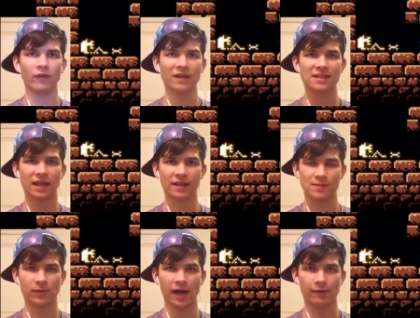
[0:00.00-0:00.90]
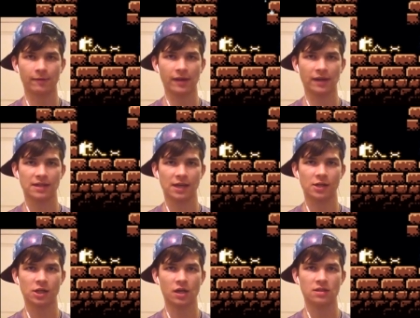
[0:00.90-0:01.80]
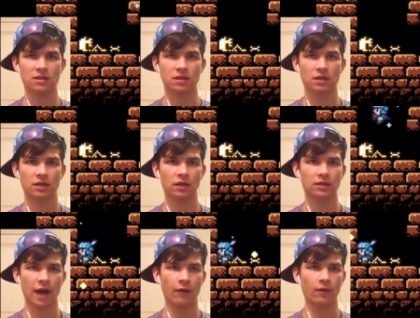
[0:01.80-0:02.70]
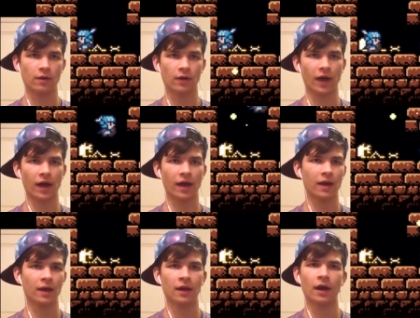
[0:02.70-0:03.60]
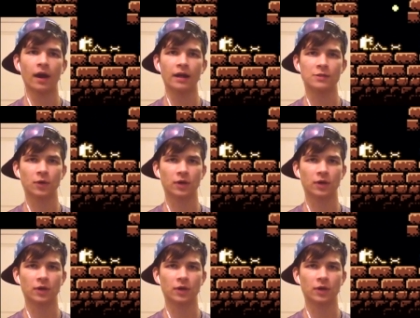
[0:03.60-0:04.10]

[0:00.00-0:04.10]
know if I can stay on this block, but I'm not even taking any chances. Down. Okay. Alright, it's